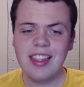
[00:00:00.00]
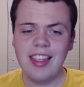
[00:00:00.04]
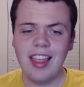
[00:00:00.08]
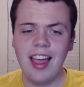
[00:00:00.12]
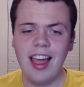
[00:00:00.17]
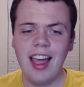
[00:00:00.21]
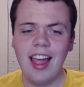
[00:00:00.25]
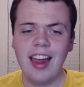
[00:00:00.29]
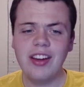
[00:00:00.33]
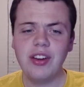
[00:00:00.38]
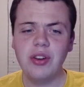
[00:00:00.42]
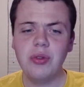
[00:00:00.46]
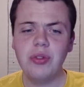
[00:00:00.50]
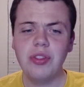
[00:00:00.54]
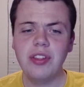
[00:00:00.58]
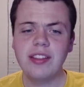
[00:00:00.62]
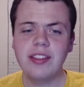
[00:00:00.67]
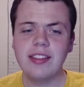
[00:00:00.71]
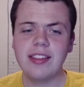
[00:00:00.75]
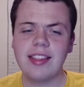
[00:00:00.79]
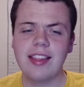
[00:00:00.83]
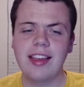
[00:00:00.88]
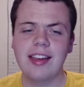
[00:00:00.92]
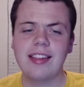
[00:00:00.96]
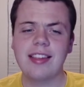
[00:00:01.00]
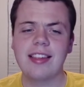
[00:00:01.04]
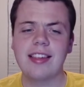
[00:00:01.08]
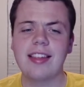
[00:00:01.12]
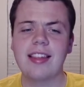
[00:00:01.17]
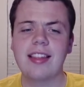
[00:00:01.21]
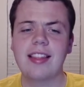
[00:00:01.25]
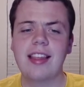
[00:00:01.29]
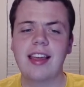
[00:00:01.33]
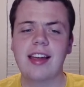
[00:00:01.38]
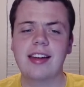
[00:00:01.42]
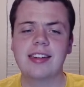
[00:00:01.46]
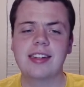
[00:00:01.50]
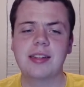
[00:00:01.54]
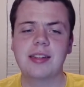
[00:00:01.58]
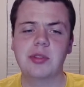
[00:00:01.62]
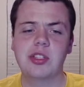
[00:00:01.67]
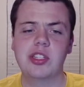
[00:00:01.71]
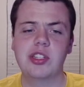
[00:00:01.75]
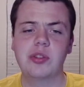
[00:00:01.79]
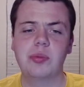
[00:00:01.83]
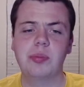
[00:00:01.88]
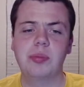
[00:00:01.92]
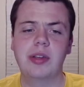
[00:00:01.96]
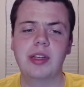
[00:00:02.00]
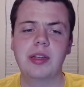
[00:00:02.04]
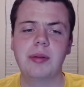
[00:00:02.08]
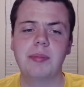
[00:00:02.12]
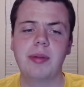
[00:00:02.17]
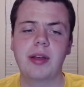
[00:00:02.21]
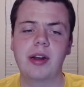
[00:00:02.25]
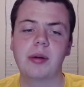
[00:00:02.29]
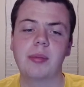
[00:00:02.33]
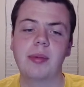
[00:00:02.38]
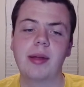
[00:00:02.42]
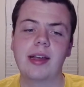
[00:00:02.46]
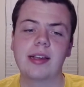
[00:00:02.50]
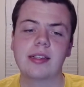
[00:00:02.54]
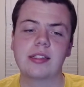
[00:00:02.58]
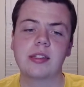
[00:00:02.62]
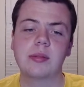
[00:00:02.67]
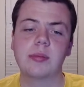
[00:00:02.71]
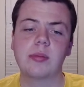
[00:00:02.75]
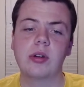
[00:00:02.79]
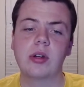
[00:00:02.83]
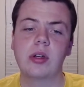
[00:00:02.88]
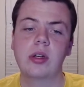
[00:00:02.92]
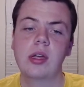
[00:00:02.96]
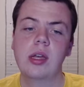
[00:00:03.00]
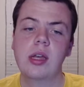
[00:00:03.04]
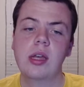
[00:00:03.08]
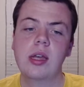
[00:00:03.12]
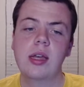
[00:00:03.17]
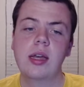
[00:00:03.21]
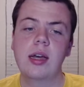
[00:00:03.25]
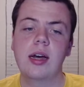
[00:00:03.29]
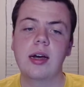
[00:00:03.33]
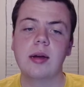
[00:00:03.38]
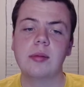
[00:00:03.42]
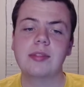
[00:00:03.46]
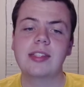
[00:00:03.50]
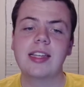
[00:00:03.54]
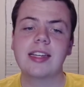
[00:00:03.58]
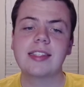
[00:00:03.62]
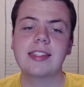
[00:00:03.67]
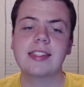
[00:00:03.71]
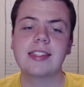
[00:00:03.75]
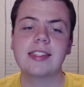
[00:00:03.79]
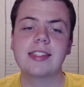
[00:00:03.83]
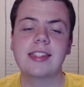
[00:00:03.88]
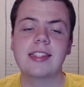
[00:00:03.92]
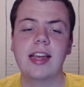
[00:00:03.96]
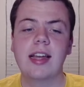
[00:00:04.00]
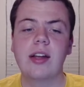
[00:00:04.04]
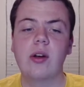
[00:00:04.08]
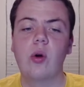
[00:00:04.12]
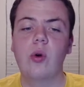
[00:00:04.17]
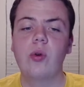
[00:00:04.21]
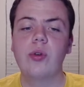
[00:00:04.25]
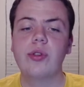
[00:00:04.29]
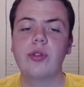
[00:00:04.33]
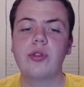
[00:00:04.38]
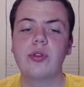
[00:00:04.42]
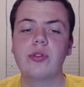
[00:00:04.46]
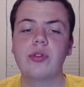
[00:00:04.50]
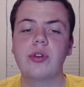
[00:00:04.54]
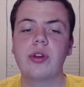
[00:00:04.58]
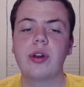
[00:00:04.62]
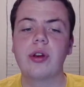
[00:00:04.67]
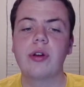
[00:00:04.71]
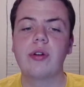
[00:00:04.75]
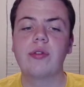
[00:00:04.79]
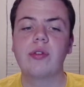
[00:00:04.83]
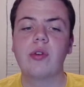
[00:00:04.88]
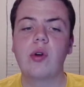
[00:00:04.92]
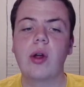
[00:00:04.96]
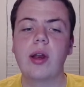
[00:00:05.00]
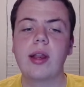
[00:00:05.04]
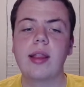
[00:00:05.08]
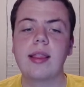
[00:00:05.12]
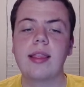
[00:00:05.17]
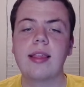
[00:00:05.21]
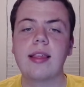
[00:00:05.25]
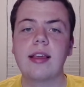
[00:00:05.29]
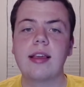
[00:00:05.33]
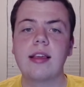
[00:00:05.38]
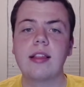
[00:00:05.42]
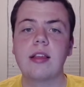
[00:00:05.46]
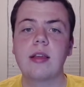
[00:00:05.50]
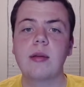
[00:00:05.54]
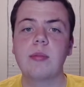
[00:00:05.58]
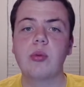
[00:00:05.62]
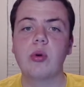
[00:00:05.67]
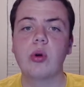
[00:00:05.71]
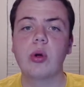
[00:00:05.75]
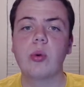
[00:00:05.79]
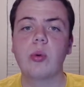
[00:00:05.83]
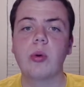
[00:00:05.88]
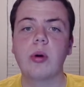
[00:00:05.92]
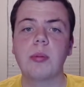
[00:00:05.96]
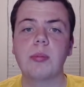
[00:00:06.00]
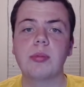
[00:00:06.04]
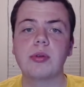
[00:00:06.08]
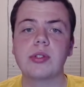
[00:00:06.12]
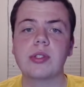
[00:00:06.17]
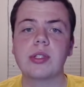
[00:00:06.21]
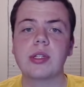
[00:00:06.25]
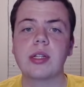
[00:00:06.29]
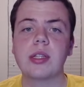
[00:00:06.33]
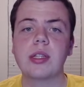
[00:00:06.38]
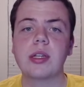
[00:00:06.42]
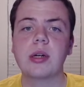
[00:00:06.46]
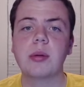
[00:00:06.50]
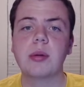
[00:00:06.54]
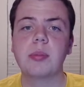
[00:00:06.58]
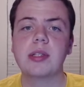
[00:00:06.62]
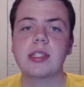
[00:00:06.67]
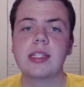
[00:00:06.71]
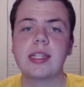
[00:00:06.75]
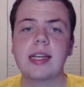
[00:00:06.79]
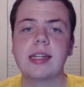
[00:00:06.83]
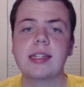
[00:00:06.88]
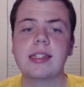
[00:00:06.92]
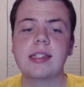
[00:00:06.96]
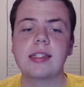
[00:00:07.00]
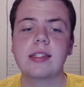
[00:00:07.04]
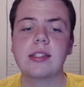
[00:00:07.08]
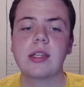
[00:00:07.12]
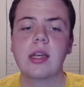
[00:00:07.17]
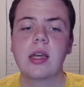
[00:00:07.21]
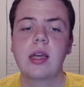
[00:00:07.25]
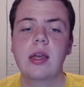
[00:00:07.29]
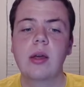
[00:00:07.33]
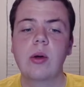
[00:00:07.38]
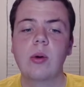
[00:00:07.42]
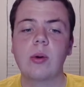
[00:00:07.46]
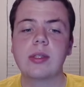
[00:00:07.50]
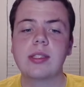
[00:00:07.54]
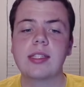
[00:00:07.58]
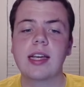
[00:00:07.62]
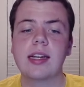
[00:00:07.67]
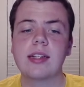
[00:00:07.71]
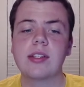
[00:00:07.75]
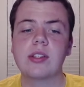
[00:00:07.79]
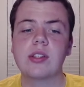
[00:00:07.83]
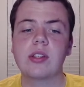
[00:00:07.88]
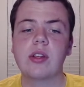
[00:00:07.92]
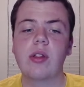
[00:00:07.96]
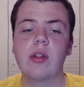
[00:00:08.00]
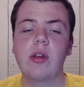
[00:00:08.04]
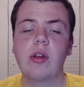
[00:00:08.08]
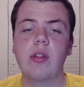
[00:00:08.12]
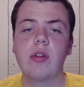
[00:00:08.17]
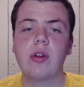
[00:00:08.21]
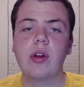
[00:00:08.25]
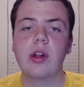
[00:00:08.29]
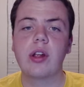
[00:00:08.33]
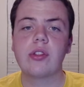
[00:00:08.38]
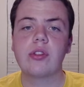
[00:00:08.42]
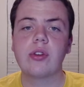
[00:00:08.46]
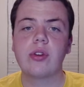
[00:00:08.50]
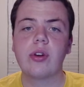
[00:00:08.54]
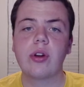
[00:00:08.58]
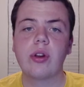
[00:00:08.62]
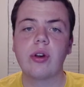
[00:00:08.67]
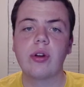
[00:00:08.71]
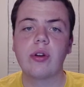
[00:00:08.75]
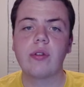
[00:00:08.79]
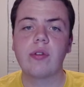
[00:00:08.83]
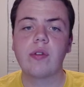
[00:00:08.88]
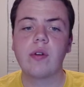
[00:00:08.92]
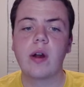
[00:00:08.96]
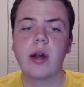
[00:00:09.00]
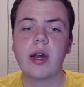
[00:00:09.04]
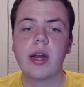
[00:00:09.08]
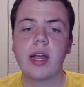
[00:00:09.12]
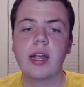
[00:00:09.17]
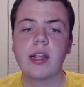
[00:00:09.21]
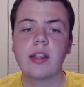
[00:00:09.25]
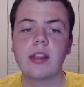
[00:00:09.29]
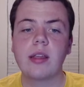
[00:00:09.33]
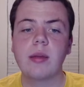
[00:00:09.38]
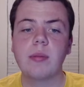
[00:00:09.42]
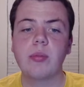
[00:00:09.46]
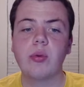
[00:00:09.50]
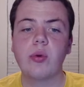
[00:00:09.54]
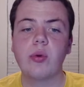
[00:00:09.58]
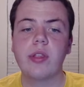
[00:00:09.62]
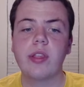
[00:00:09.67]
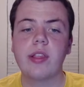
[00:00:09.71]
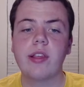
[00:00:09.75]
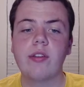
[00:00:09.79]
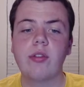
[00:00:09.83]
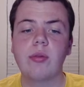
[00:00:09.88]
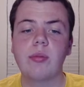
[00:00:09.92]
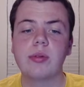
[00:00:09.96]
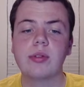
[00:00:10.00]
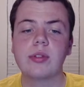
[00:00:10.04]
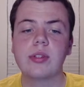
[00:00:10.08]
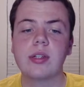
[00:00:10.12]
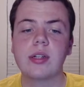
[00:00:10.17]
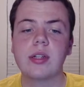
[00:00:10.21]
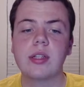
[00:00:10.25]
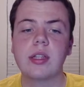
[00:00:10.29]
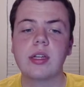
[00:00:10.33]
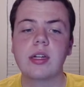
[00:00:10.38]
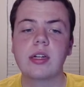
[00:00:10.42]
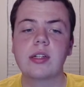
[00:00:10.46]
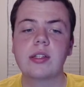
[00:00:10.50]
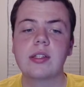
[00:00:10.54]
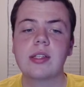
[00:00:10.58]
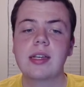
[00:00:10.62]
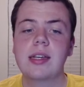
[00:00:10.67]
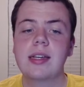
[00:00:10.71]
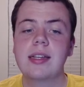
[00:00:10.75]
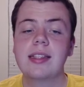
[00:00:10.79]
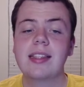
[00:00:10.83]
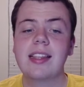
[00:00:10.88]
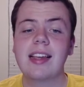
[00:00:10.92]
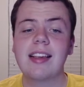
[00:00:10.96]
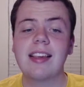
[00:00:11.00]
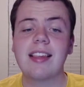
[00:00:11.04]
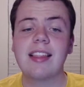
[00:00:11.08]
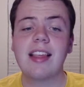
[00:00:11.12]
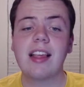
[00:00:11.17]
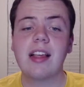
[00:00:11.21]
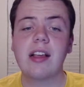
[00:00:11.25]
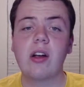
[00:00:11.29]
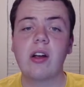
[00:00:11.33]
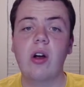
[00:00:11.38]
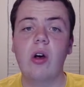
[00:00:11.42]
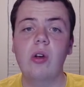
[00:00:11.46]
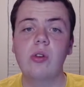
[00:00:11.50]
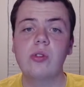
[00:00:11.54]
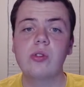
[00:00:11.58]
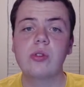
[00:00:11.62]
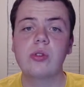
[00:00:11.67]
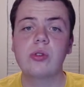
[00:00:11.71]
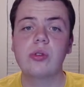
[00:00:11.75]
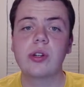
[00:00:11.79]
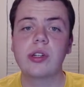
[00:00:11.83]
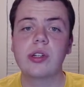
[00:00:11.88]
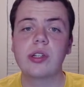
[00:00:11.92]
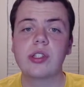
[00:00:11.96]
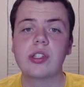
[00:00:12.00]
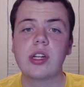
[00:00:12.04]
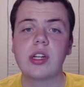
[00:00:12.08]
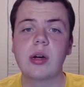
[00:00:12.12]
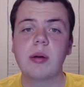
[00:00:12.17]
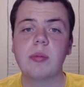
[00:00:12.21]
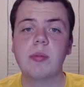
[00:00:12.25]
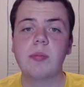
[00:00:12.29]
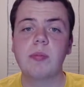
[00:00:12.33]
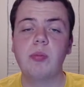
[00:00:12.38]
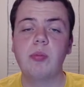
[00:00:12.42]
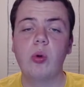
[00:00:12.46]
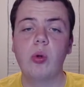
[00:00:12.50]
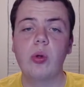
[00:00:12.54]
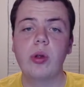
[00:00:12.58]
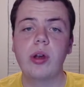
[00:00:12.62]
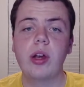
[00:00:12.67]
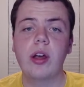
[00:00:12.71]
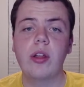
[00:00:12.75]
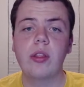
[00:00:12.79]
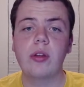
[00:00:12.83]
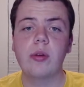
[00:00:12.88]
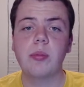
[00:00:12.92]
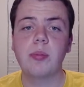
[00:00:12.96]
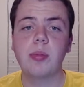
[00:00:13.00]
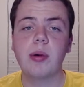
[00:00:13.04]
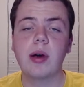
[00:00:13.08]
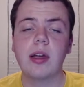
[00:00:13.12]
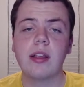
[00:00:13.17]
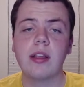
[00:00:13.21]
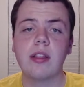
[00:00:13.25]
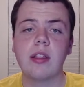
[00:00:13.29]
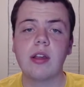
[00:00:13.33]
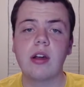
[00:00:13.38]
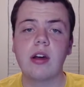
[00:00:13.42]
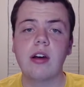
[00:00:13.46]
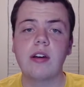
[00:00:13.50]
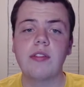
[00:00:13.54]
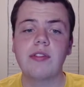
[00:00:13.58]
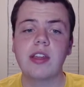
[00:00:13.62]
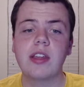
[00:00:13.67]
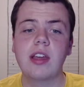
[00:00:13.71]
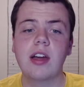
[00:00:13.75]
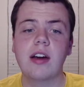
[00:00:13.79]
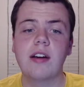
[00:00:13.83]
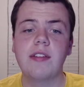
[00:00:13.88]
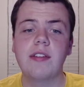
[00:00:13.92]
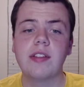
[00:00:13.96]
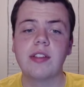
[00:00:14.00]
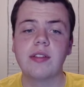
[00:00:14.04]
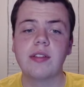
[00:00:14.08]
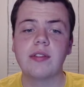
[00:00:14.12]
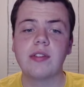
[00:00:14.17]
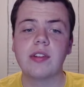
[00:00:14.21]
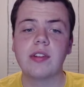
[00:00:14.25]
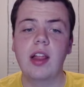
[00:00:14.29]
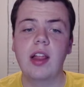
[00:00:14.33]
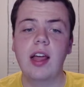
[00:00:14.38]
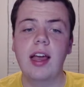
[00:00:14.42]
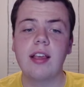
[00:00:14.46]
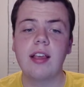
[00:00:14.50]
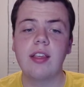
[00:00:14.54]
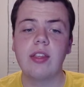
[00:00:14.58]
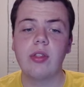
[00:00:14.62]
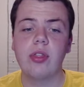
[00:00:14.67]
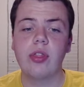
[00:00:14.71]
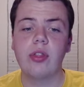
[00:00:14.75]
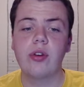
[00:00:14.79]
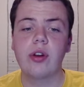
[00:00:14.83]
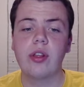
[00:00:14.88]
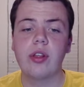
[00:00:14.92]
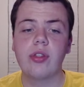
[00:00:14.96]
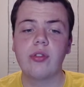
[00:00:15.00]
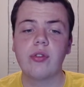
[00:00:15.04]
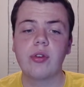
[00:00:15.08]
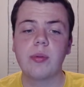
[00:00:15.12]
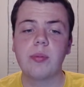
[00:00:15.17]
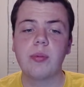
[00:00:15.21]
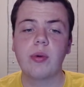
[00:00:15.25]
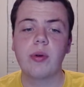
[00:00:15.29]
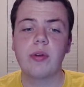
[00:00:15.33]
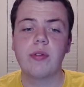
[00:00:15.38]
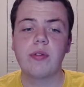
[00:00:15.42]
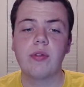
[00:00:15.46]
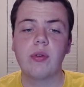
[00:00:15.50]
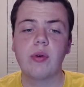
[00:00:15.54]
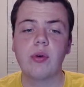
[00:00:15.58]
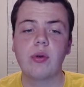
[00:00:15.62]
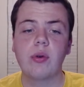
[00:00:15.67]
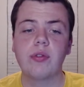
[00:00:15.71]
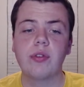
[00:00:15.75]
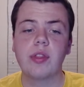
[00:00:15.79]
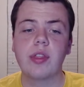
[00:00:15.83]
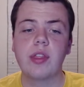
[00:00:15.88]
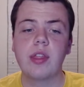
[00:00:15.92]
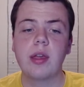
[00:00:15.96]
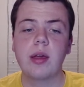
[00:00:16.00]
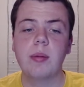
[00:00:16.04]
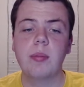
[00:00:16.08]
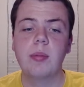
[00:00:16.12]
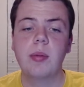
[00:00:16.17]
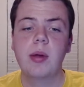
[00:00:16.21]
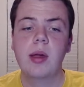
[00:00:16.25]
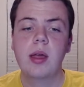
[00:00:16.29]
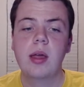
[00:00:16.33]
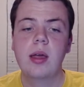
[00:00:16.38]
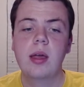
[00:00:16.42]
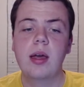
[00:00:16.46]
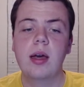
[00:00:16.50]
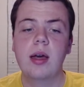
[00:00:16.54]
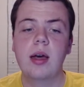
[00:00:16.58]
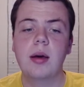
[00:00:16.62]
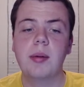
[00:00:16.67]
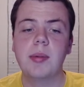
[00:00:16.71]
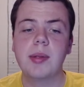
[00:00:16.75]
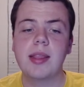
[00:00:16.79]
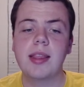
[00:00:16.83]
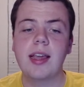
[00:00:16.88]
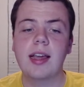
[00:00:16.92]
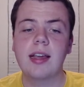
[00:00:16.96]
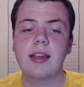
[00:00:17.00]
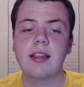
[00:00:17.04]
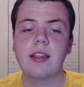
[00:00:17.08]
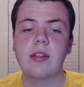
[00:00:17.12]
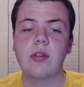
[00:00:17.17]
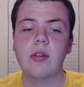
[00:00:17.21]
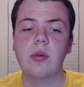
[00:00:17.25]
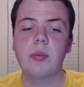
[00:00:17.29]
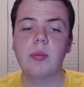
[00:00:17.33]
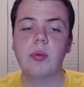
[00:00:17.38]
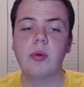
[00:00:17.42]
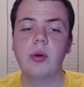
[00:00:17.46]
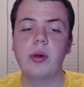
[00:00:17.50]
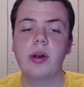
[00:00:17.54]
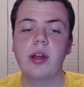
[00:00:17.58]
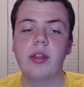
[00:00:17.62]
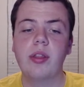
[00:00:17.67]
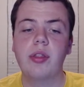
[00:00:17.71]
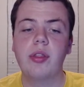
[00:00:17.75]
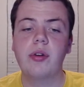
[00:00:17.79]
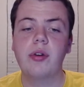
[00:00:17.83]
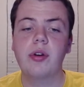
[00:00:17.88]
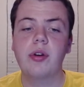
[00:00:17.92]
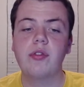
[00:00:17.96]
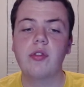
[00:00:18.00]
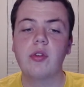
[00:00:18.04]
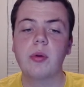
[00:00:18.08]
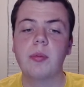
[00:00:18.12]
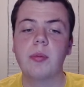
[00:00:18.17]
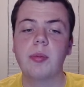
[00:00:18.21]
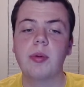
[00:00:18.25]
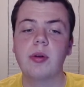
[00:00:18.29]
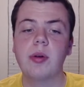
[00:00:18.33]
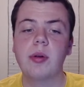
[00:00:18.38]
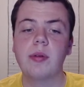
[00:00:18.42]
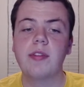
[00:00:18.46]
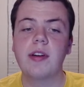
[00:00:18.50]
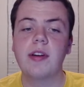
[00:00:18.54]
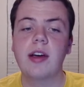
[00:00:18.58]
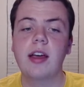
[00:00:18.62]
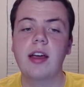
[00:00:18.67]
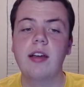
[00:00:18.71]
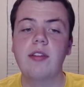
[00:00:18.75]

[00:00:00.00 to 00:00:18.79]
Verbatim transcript: I do think this Texas Tech team has just played better basketball. Um, Texas Tech only turning over on 16.1% of their possessions, while Texas, on the other hand, turning over on 19.7% of theirs. Texas Tech also doing a good job pulling down the buckets off the offensive glass, 33.4 for them. Um, and Texas only pulling down 34.5.